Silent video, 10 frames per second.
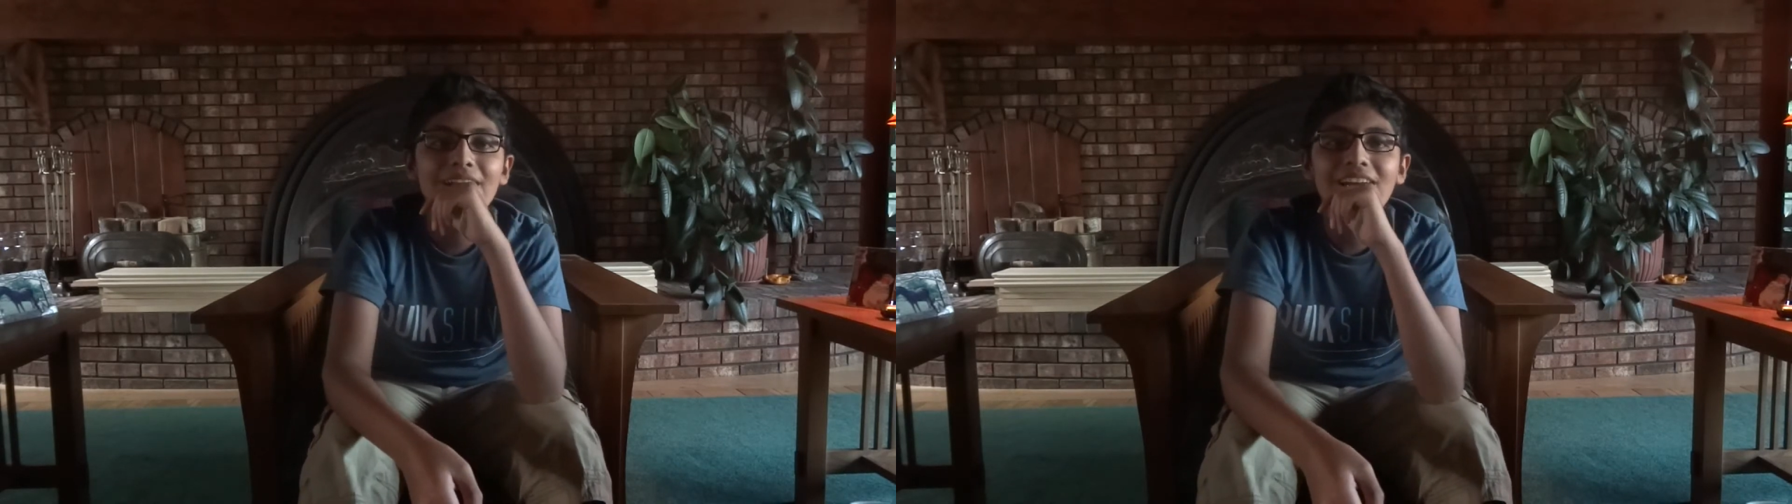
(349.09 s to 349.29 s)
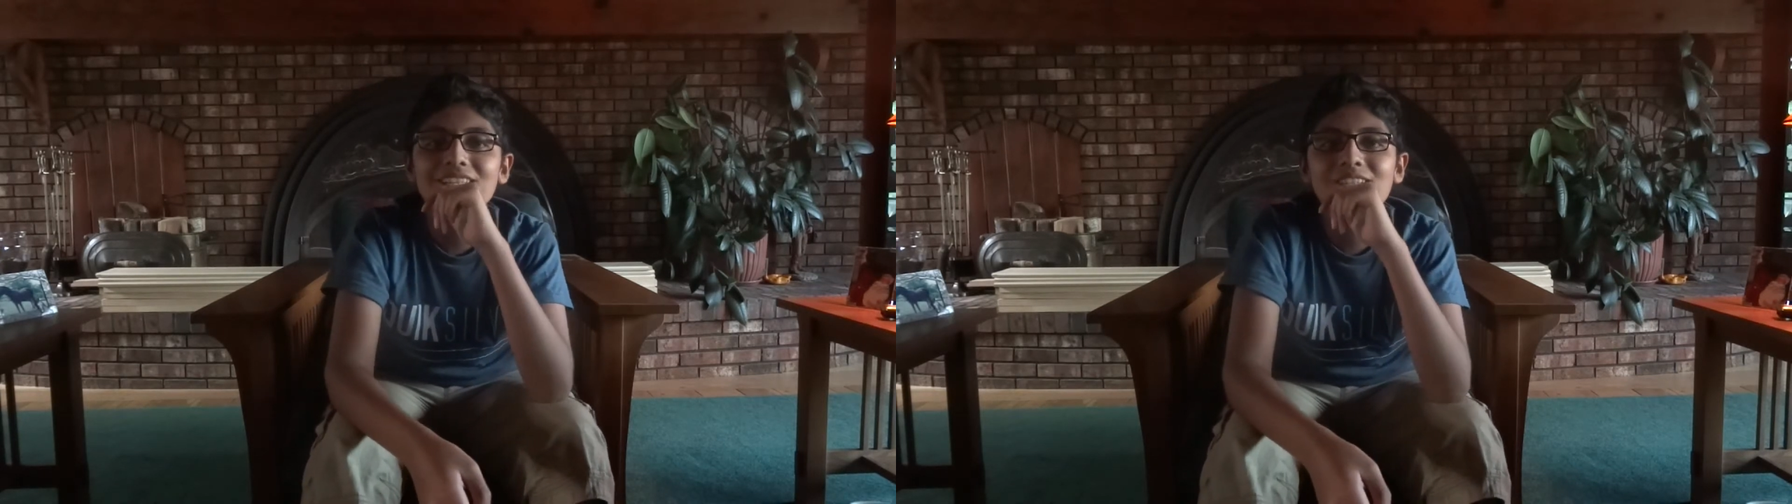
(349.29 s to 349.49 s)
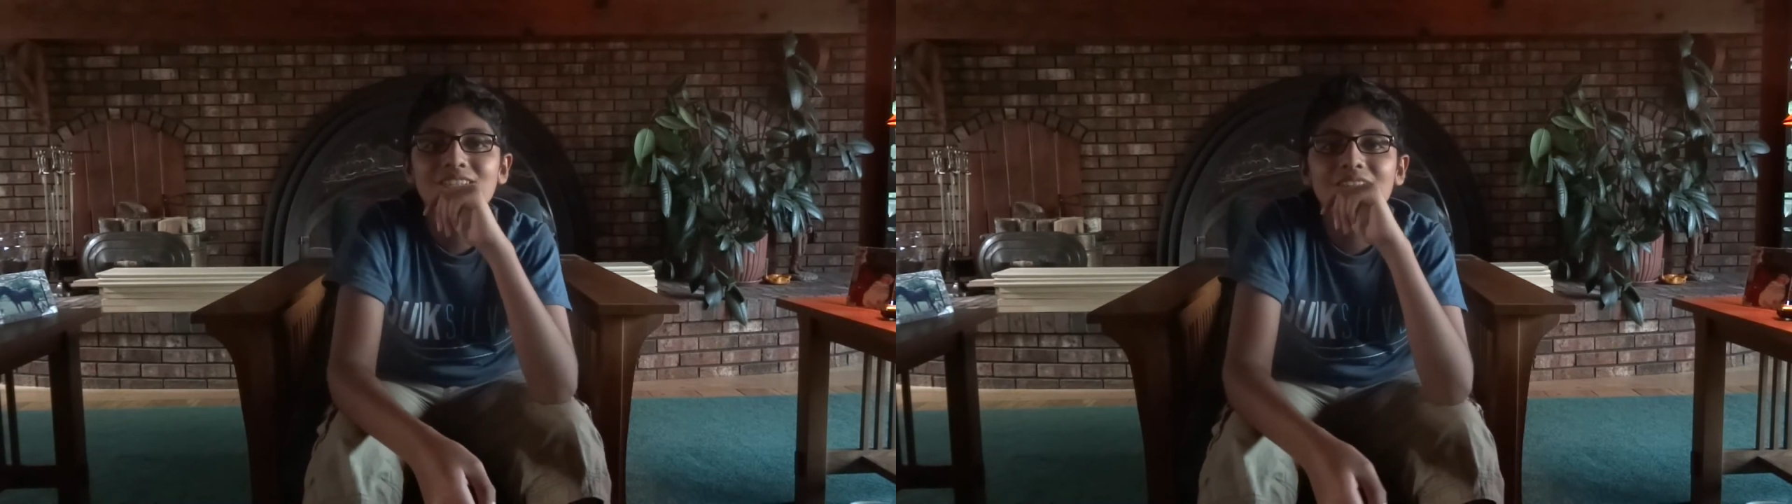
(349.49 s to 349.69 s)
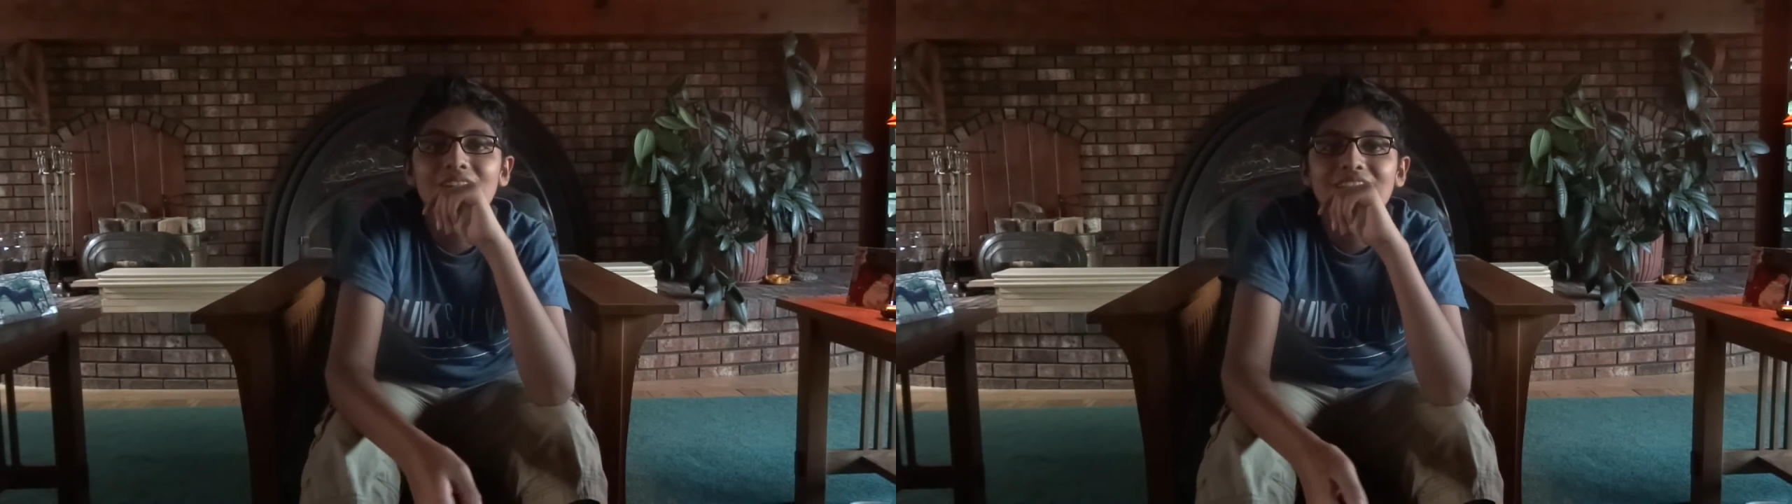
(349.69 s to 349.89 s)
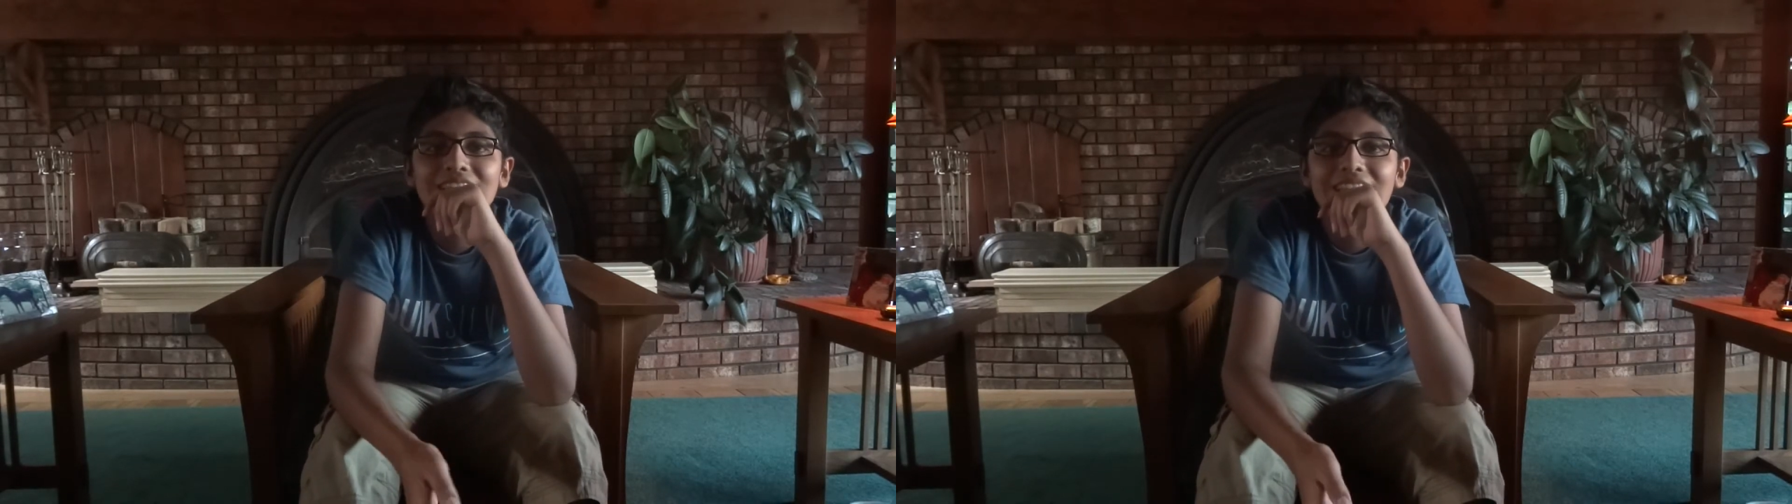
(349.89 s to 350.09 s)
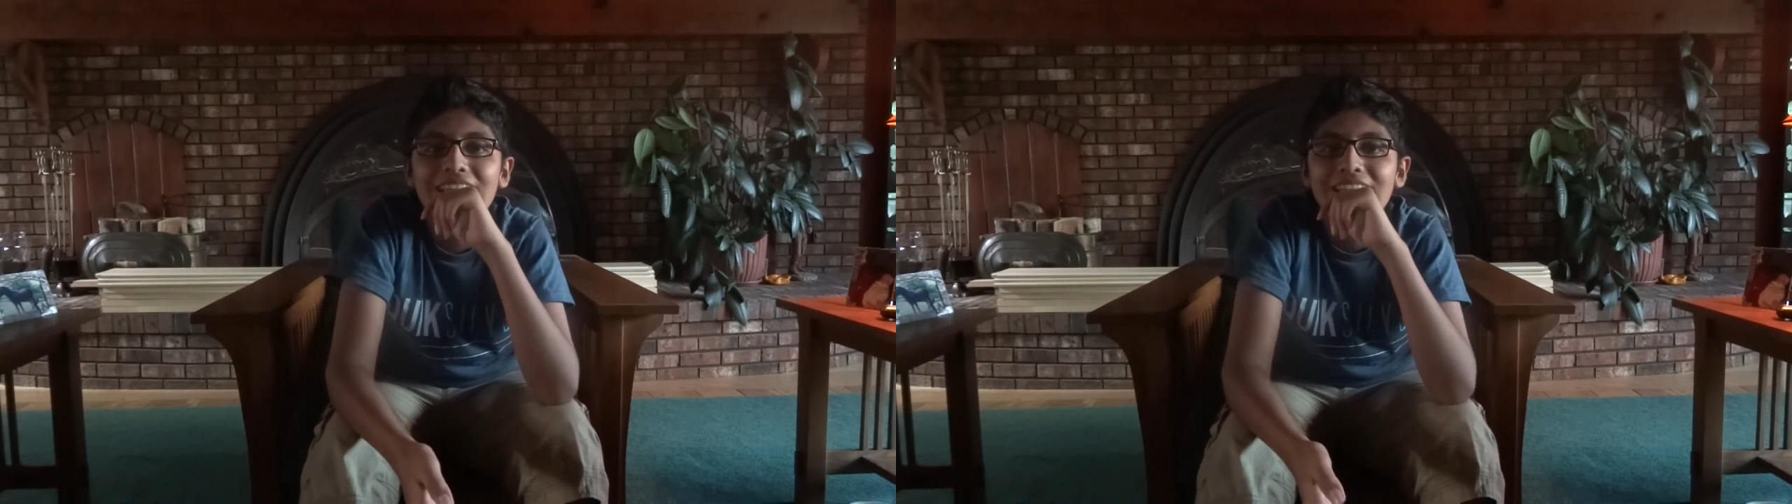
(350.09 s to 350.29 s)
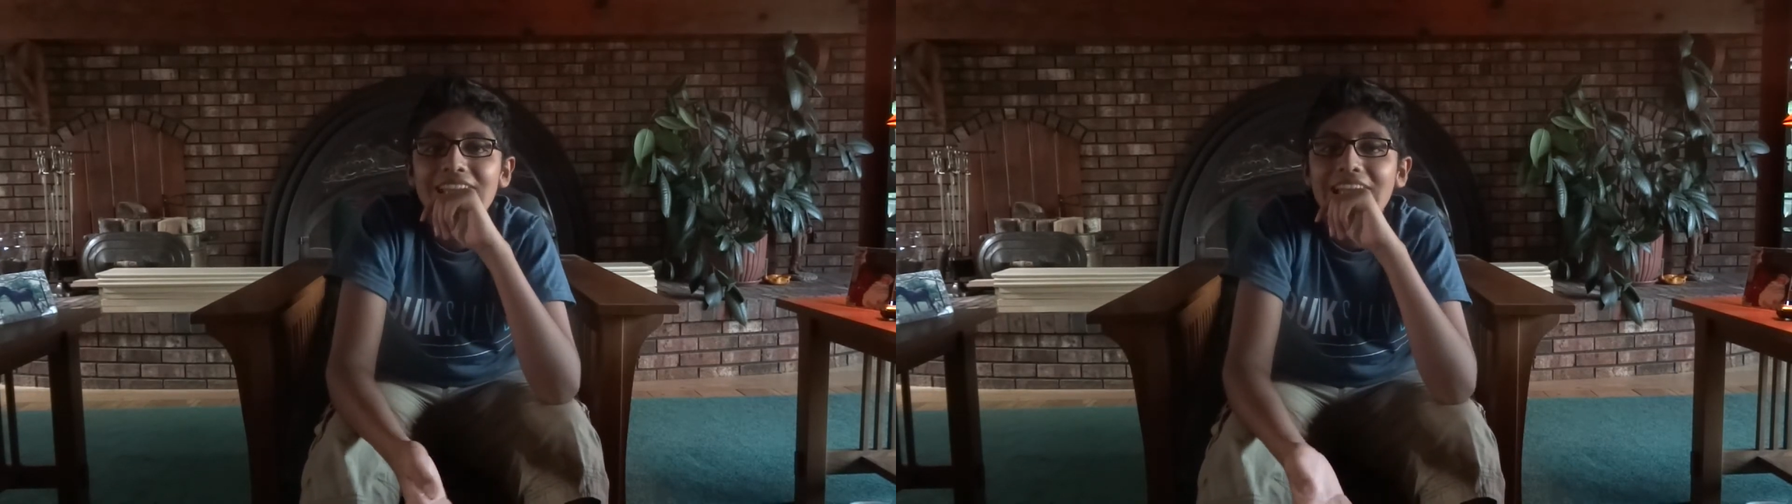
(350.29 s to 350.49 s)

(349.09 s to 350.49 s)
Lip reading: I just thought that